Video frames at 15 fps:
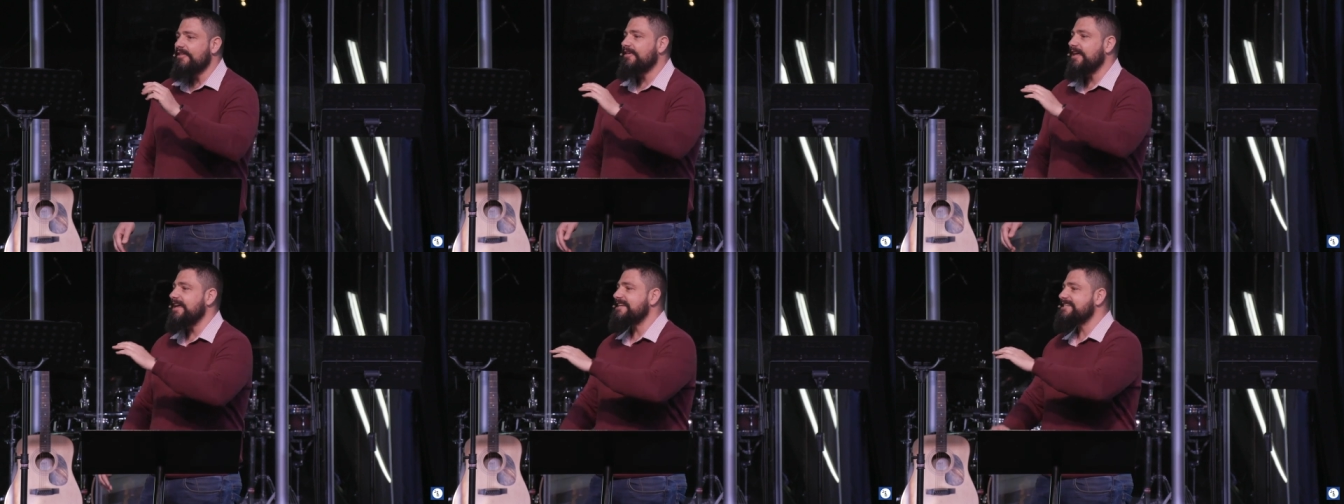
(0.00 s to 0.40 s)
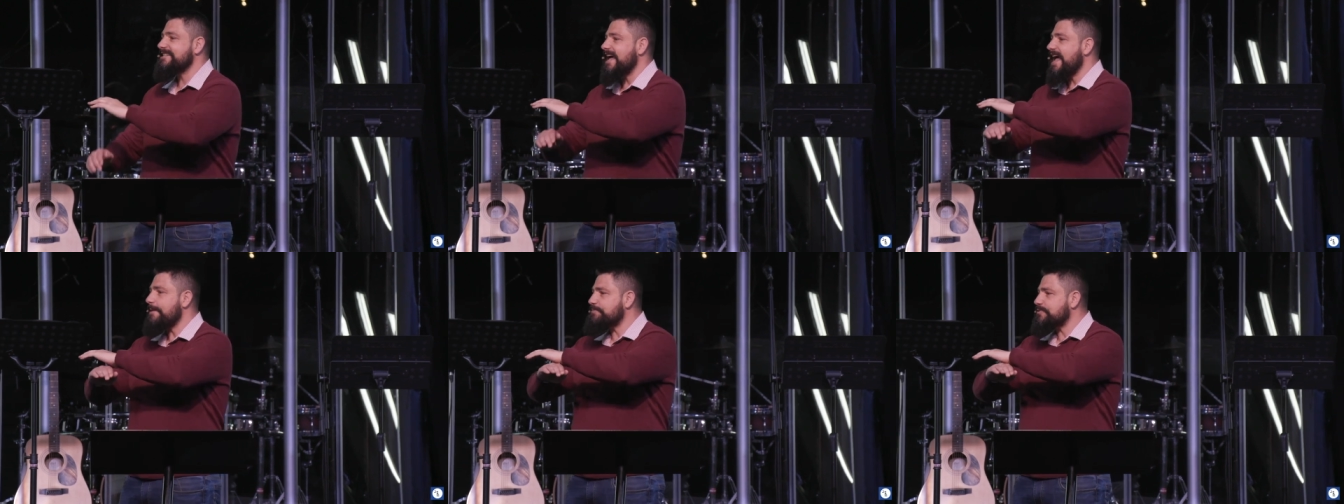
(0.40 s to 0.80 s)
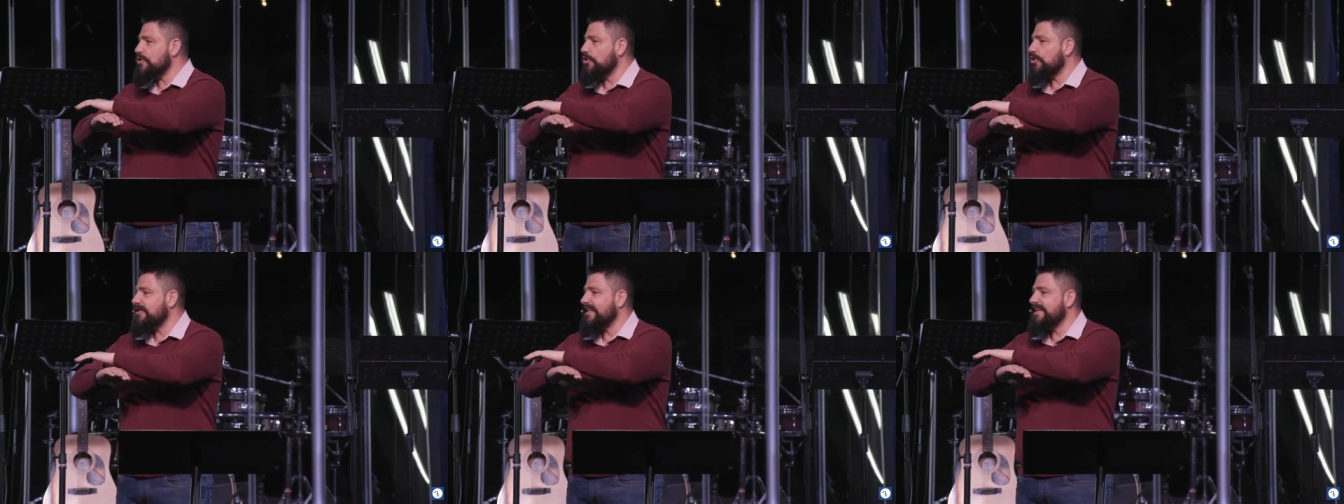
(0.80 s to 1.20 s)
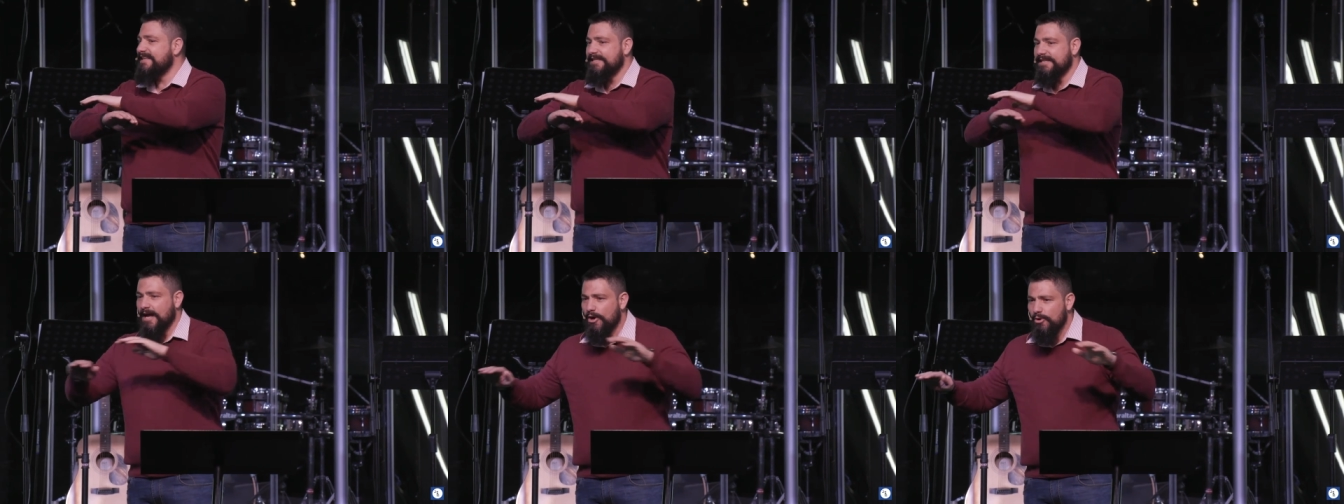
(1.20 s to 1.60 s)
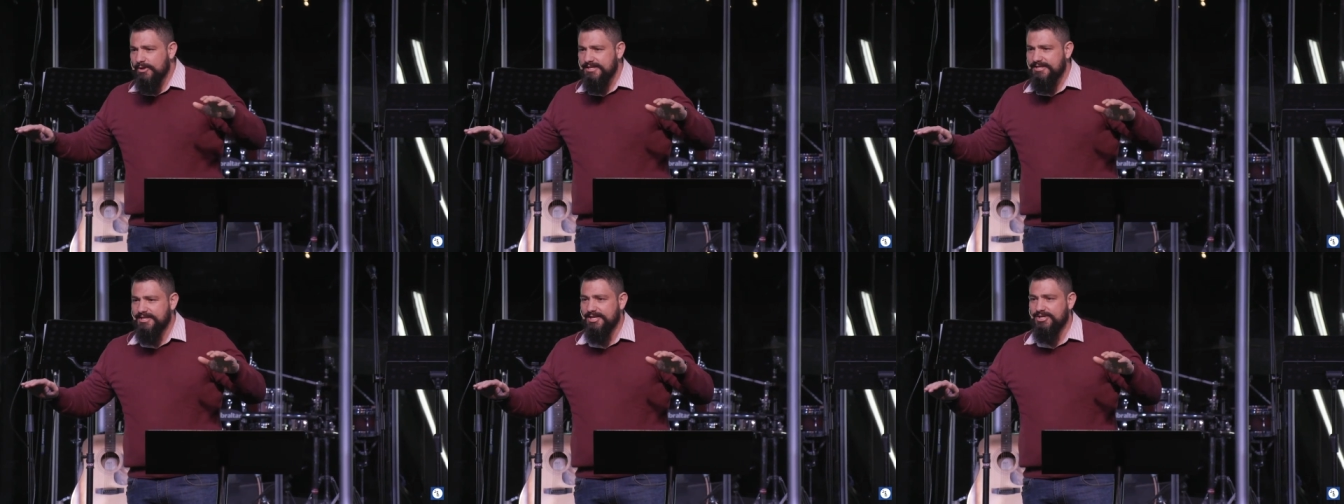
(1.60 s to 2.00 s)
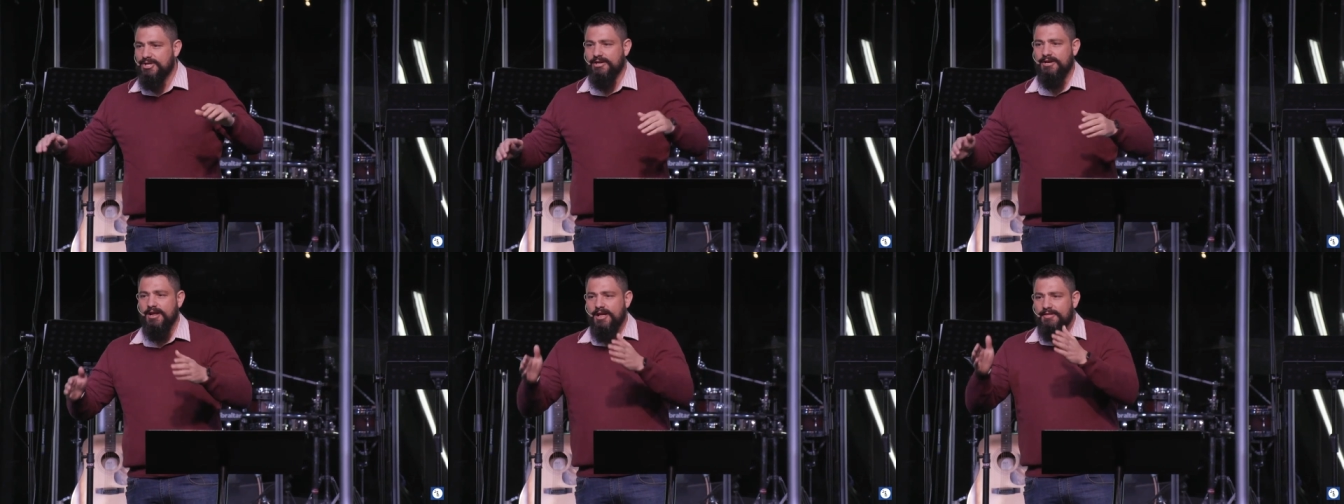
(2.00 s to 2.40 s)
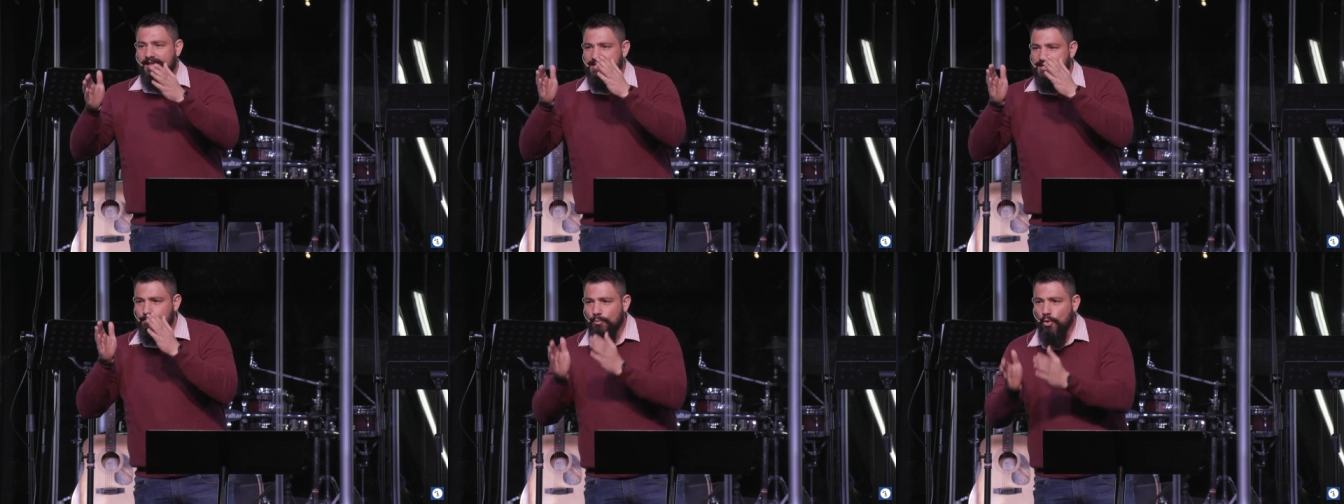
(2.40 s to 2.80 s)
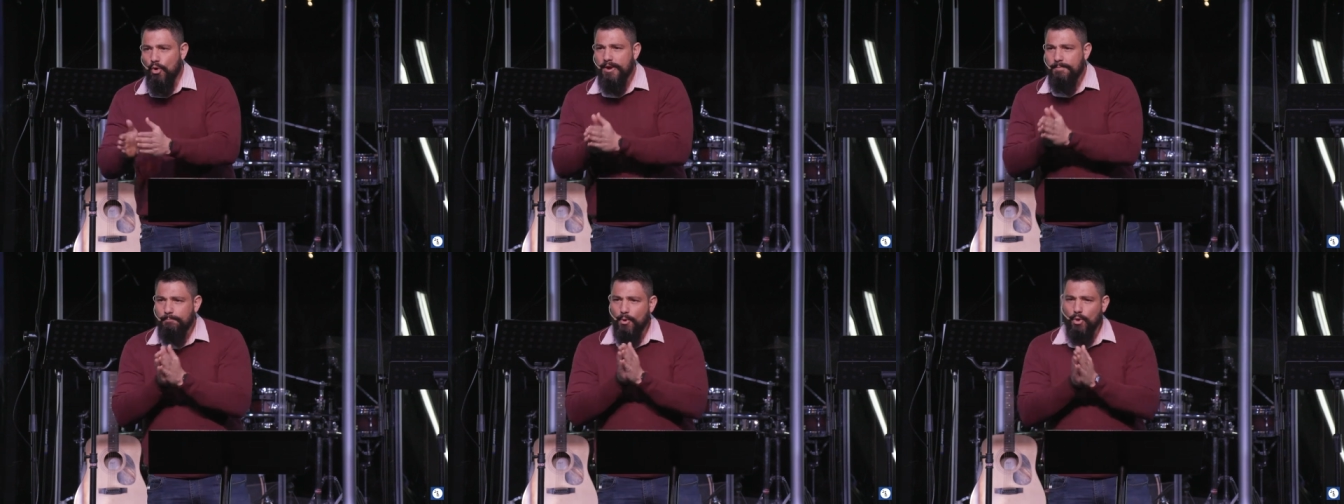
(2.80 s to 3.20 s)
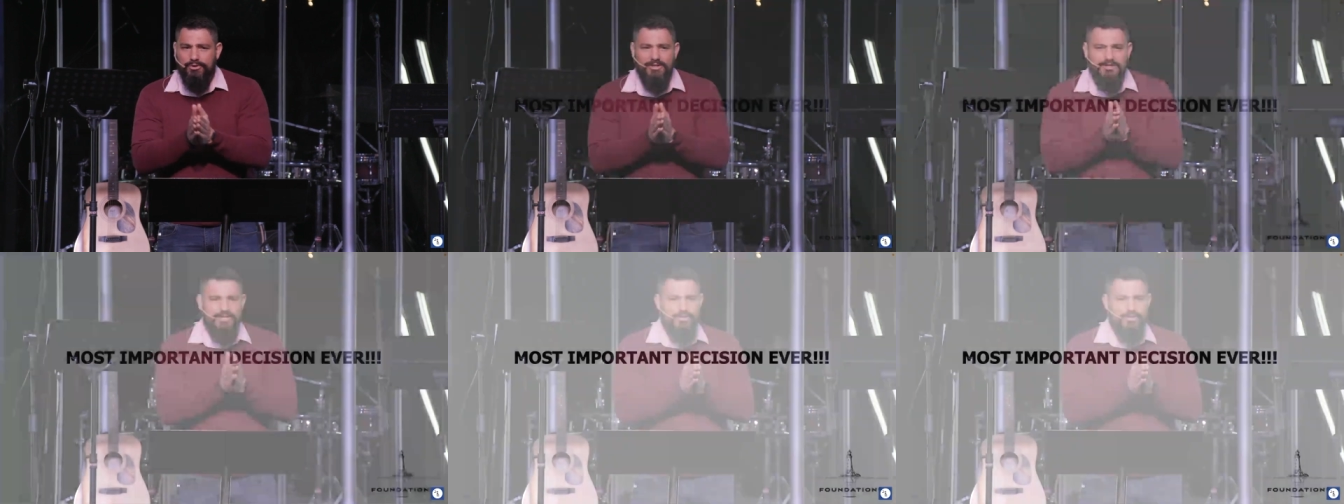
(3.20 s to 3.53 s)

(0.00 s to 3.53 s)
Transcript: There is absolutely no decision that's more important